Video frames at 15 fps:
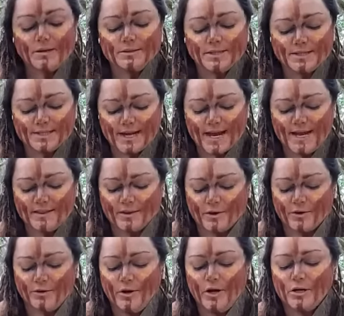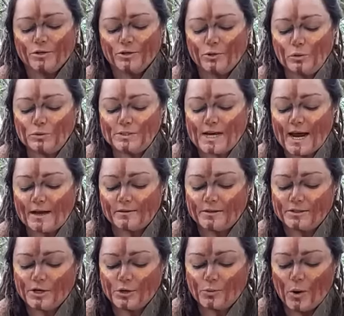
Today, though, Tall Tailless had